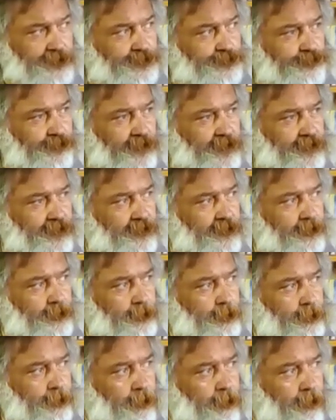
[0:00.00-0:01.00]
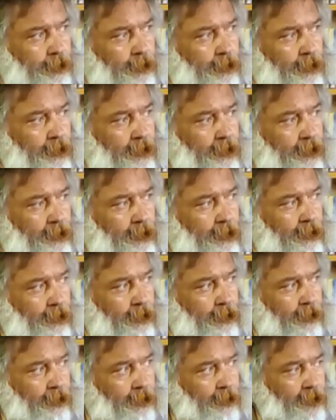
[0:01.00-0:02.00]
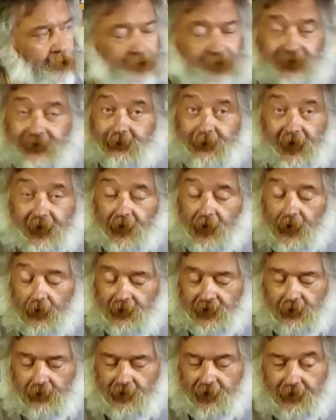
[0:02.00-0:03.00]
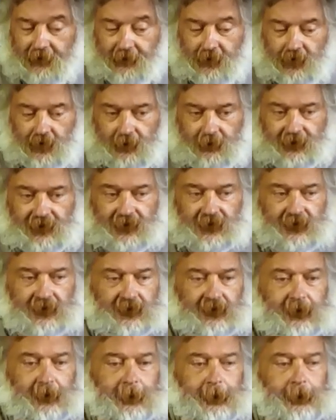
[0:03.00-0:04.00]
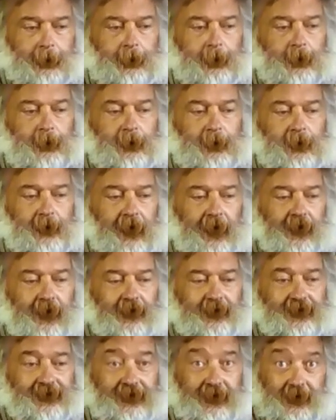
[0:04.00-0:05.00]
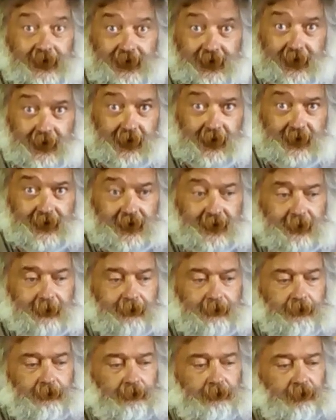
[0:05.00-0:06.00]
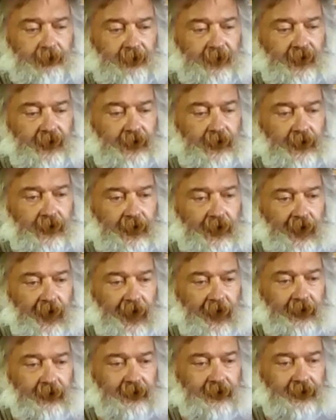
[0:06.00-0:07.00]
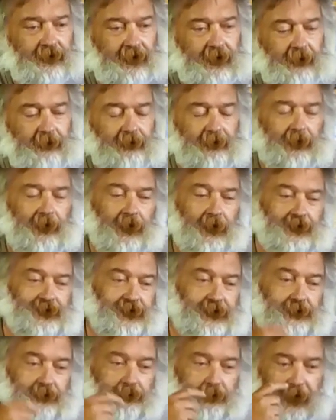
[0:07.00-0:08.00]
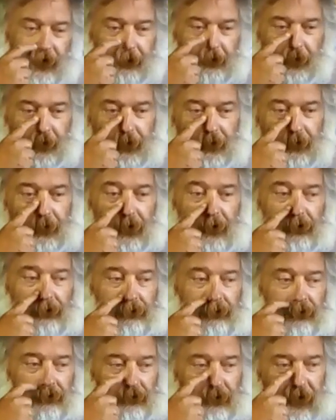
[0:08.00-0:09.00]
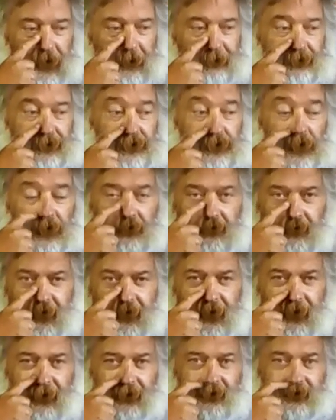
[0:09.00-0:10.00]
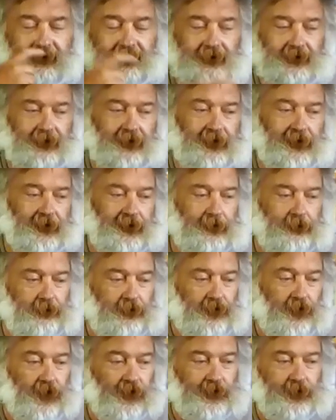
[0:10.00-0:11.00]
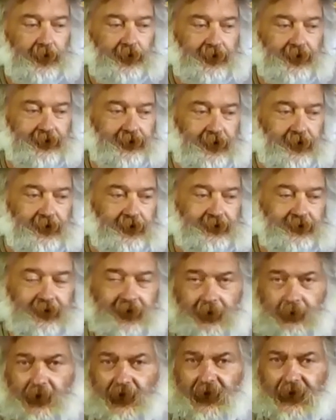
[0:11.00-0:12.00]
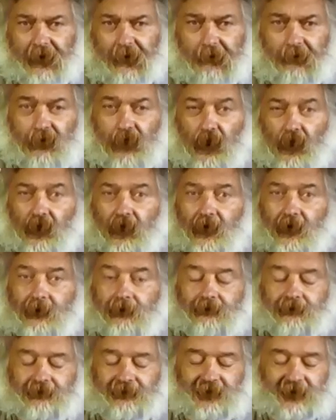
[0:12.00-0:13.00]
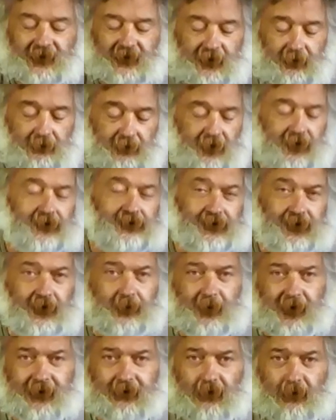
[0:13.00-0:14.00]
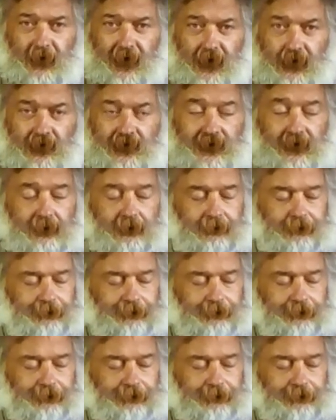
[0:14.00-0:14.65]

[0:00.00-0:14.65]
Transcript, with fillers: Trader, it doesn't matter, I went on one of the forums and I discussed this. And lots of people who claimed to know things were arguing the toss, and they were clearly wrong. But I took a bit of abuse.